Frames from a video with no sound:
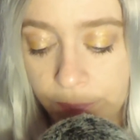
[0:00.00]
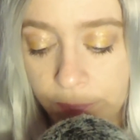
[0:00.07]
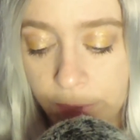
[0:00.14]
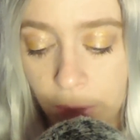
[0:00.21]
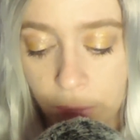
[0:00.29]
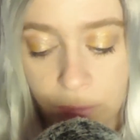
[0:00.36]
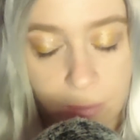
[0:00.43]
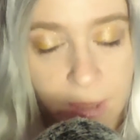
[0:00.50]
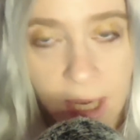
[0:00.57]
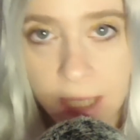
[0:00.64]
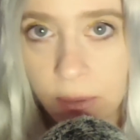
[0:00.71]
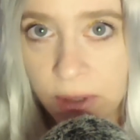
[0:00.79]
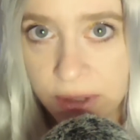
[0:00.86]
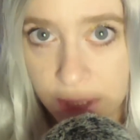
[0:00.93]
No, the
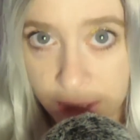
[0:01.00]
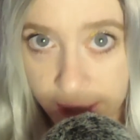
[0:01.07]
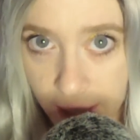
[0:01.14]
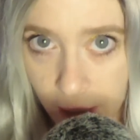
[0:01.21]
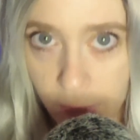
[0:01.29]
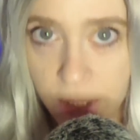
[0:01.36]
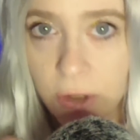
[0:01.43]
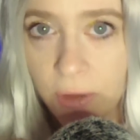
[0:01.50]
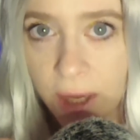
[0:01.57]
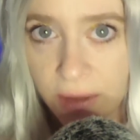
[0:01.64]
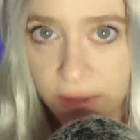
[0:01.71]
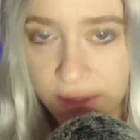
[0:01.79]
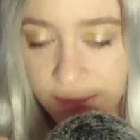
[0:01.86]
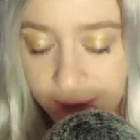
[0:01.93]
body wasn't there, but they
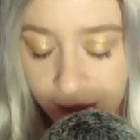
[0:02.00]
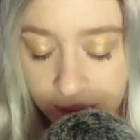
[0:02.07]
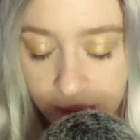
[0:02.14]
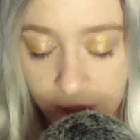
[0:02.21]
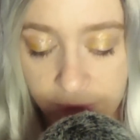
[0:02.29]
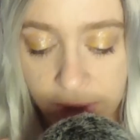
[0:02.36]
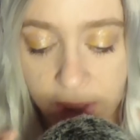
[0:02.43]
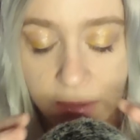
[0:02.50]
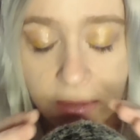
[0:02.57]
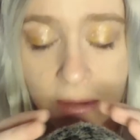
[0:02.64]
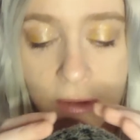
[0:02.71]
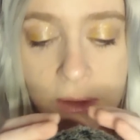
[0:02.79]
got the scent of it.